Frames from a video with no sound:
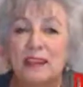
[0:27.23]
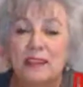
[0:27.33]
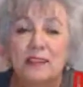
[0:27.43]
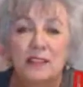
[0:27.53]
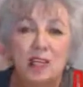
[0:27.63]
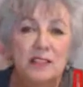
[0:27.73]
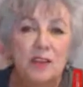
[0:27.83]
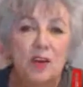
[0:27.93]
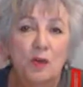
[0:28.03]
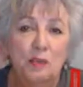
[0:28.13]
There's lots
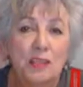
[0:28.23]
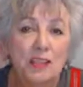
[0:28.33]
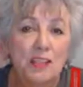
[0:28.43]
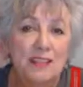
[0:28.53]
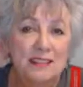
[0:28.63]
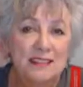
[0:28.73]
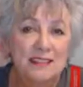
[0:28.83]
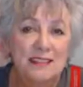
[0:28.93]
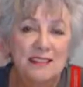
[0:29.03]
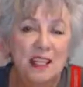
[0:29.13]
of complications
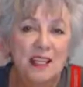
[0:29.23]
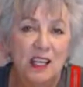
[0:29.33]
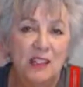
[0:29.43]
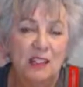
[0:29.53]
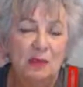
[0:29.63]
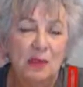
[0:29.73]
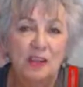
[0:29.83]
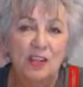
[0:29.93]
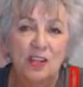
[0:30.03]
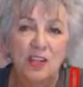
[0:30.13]
in dating
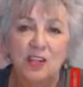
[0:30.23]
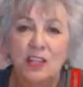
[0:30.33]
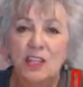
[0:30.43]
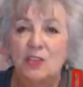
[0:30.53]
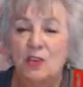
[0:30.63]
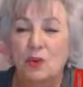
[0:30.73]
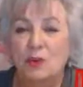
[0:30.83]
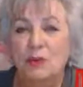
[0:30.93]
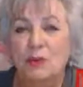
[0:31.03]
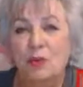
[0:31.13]
depending on your age group.
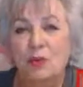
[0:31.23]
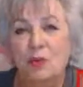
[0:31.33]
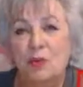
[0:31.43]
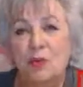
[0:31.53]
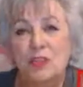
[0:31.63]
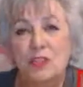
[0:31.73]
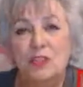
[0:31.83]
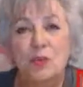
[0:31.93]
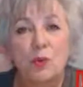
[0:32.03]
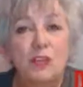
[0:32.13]
You know, with the
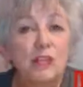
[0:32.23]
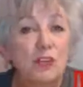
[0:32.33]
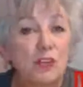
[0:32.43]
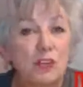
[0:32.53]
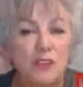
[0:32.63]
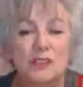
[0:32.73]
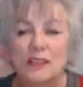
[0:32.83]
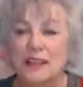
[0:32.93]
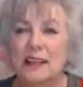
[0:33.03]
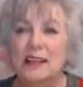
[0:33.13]

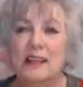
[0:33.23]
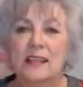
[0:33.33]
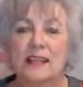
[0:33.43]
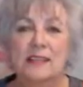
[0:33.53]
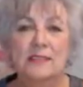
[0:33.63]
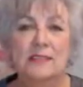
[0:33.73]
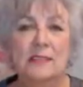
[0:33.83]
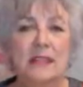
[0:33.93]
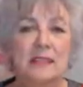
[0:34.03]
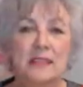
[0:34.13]
20-year-olds,
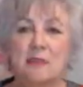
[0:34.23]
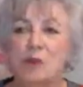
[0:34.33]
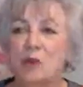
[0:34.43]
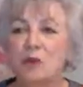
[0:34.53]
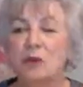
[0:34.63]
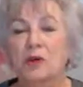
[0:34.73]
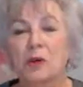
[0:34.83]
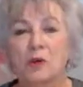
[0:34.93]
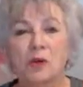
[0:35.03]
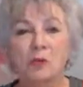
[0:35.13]
it's more about
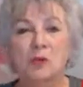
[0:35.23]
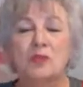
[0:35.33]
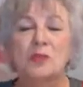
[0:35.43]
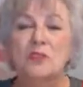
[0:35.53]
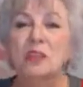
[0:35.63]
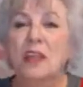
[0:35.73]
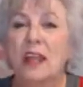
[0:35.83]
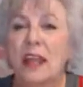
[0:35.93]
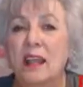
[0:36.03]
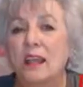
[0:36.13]
hormones
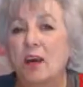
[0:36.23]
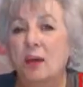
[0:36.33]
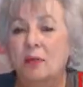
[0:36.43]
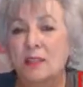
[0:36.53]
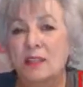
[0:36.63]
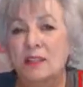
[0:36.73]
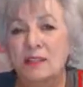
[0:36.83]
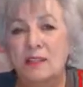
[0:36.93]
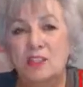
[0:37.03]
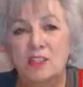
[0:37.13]
and hopping into
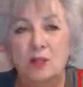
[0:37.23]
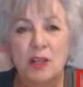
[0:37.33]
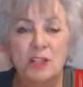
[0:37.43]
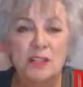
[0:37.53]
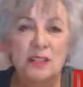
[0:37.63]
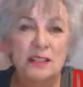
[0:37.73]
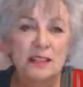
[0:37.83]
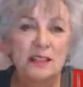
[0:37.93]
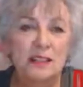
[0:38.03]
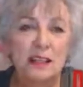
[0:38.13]

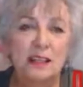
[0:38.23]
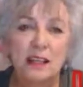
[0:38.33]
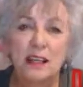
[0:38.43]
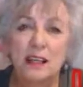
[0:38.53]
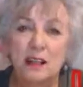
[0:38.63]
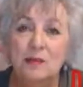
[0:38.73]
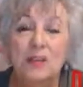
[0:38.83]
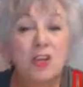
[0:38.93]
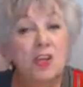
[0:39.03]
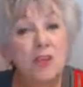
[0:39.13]
situations, and then
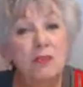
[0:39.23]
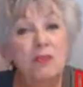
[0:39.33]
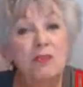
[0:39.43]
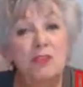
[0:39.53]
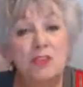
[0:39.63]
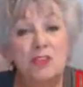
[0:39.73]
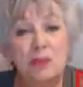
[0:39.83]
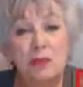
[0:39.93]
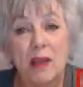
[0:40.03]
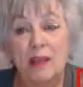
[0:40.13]
there can be very
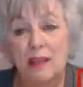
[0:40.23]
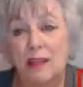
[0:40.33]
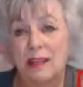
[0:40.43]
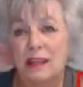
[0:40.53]
dramatic